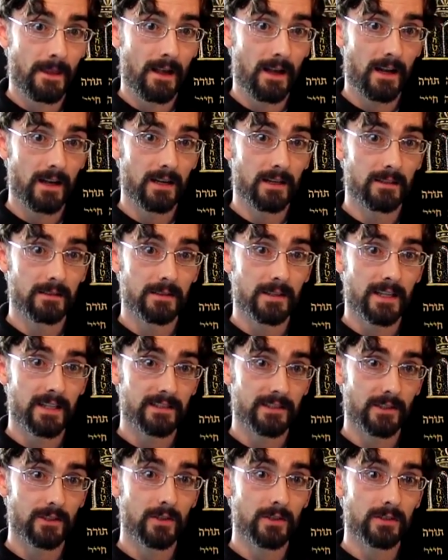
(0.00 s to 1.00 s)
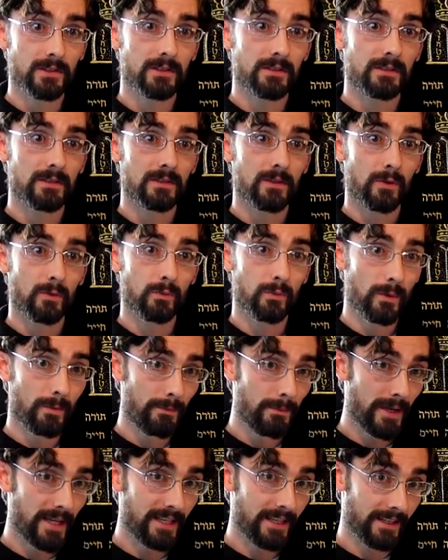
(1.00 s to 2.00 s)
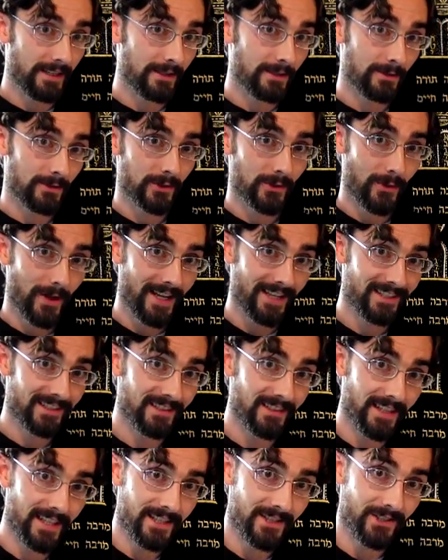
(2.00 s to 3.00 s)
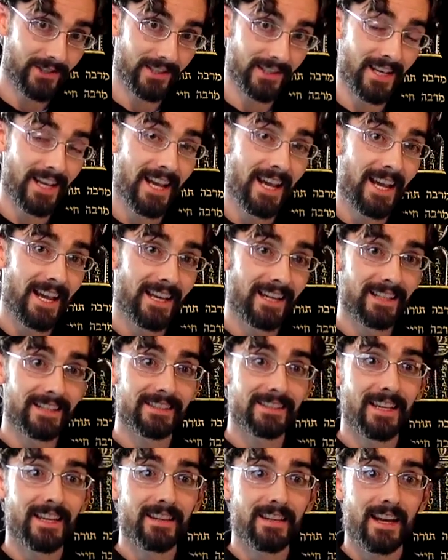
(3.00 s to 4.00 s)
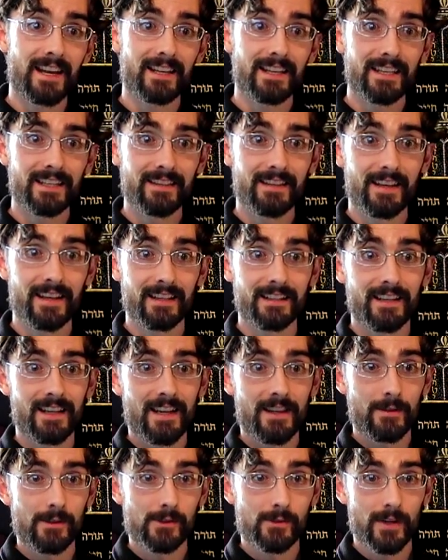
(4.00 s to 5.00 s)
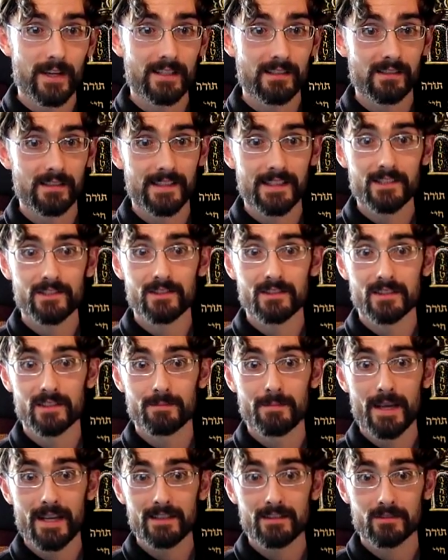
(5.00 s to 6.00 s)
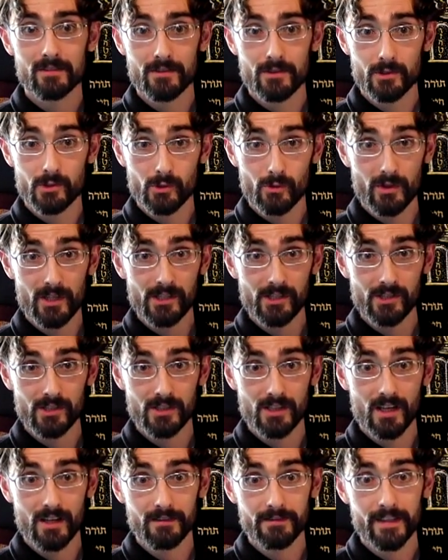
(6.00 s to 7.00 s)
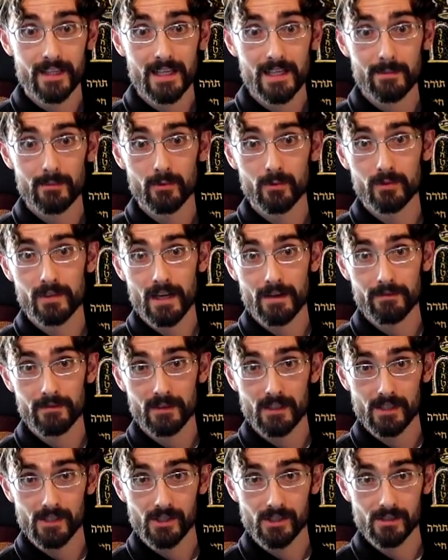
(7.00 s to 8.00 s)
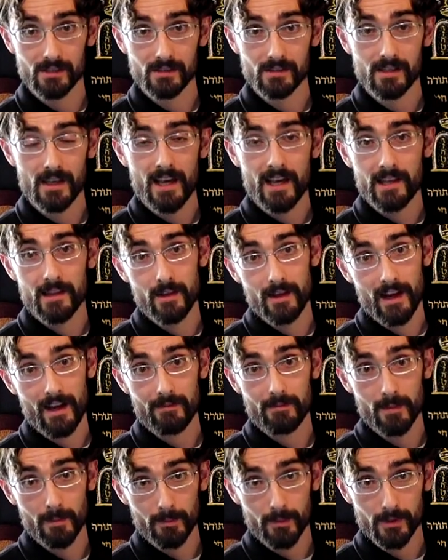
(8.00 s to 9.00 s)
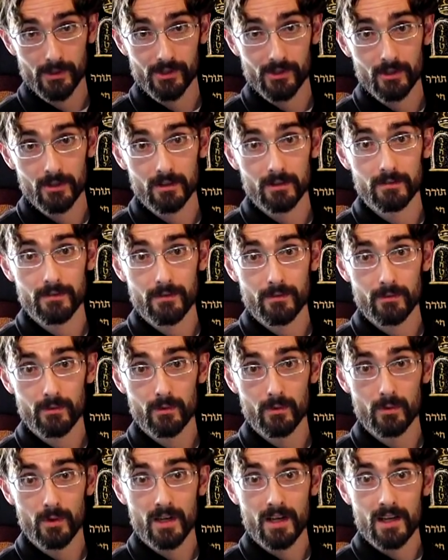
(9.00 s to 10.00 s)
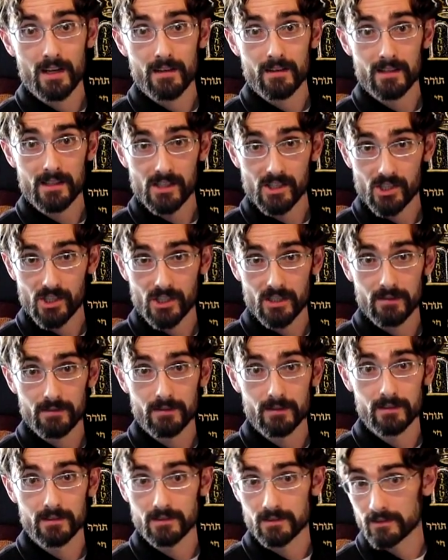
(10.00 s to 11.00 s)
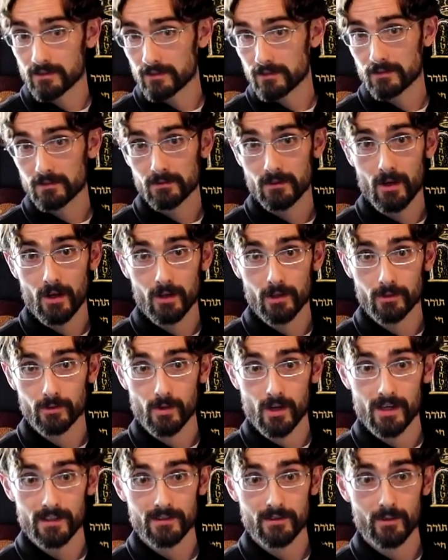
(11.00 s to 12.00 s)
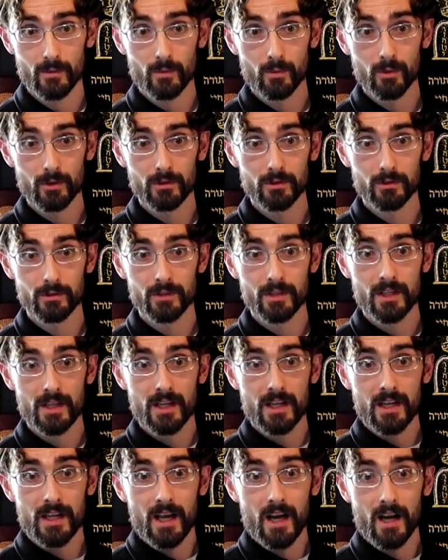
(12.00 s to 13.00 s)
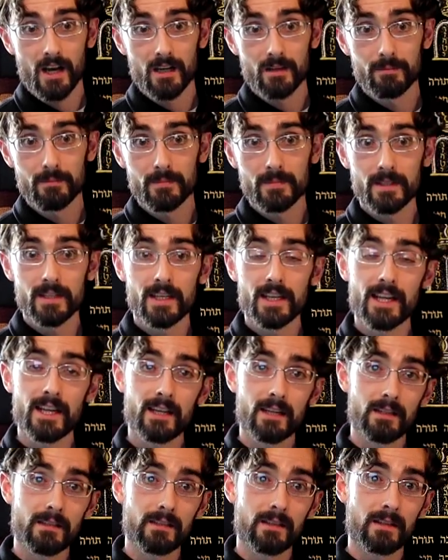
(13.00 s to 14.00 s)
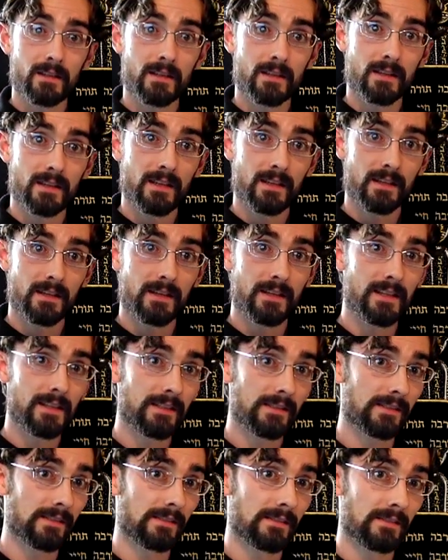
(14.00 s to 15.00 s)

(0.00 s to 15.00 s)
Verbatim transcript: uh, it's a good rabbinic translation. And I say that in that the translation is based on the tradition of Hebrew definitions that have been preserved through the yeshivas all across the world. Um, and these